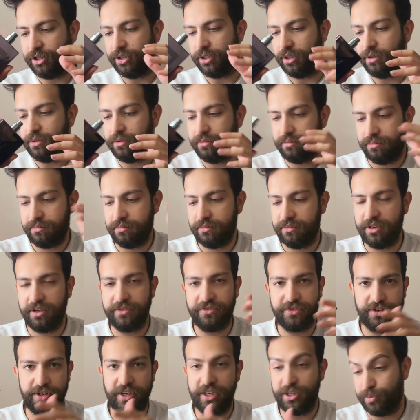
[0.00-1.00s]
know,
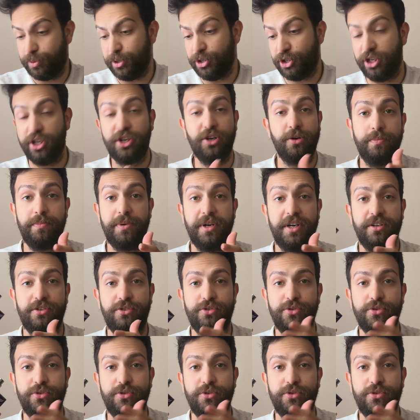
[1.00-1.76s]
especially compared